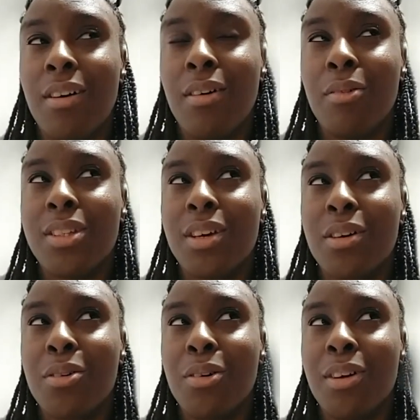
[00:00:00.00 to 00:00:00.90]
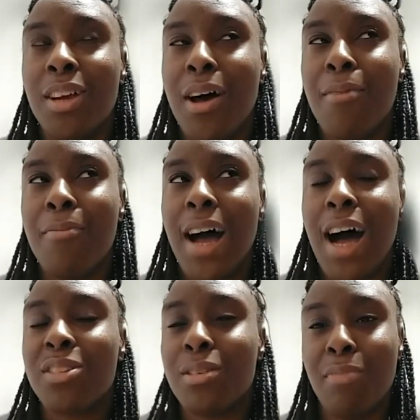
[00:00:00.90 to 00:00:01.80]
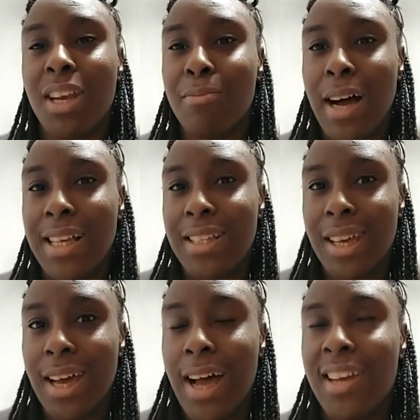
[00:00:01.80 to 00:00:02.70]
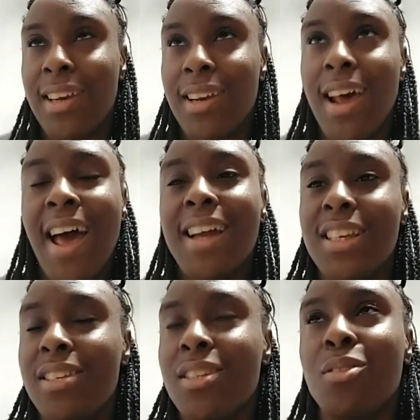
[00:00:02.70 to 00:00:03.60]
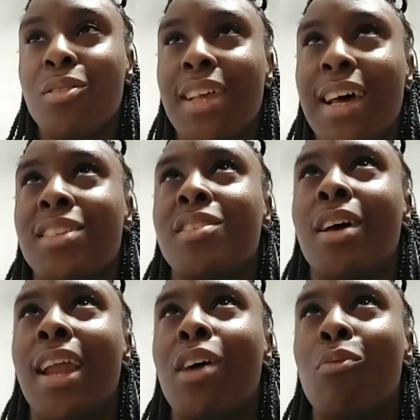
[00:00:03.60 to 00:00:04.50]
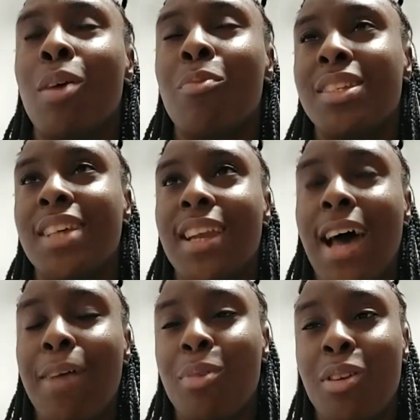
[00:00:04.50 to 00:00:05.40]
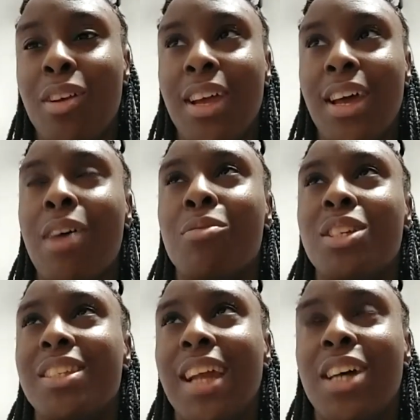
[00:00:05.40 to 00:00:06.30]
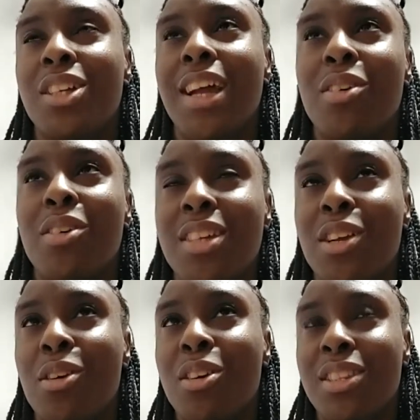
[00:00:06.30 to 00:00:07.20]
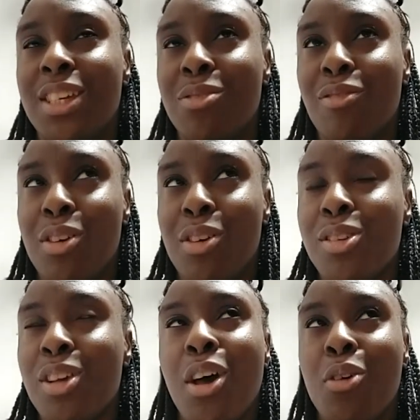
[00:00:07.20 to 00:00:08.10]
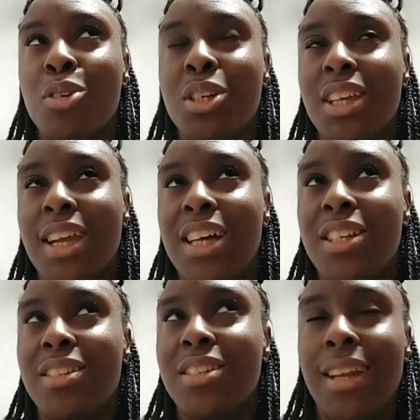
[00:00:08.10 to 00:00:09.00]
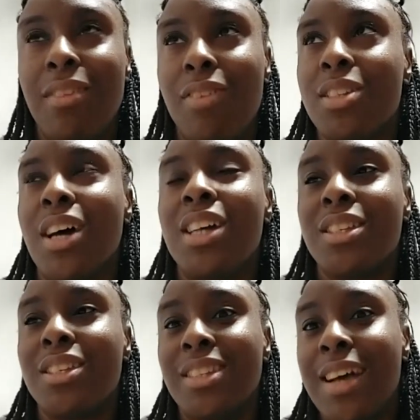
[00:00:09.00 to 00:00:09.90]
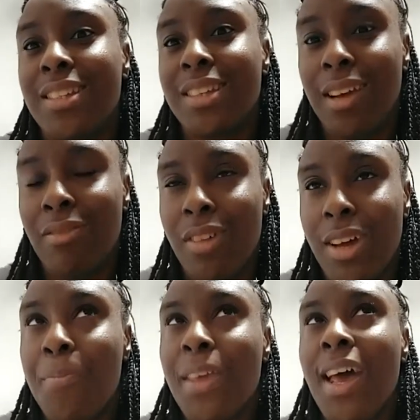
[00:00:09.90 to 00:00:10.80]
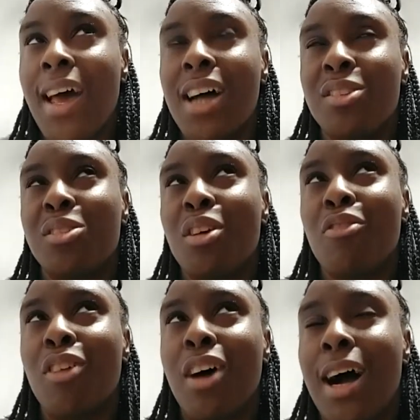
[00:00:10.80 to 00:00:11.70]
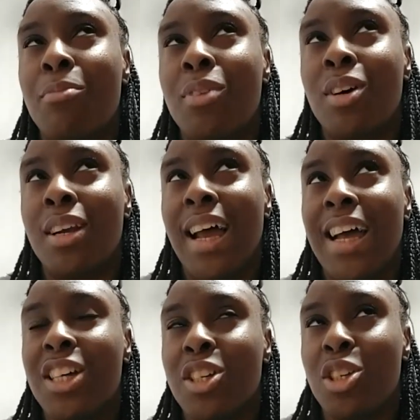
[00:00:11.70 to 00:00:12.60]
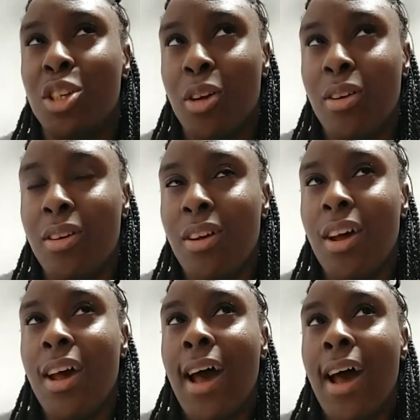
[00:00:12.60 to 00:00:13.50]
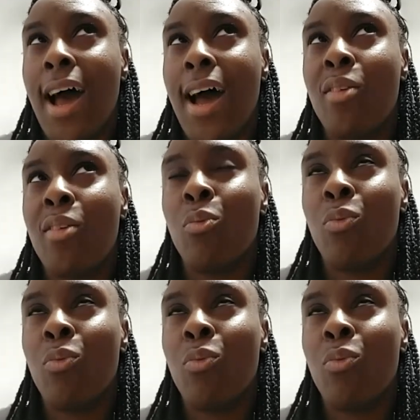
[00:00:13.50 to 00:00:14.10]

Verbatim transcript: what's it called um how to minimize it and and it's still there so like when we said happy new year i was just like should i continue on these reviews or should i just leave it so i just decided to leave it and so far i'm on like june and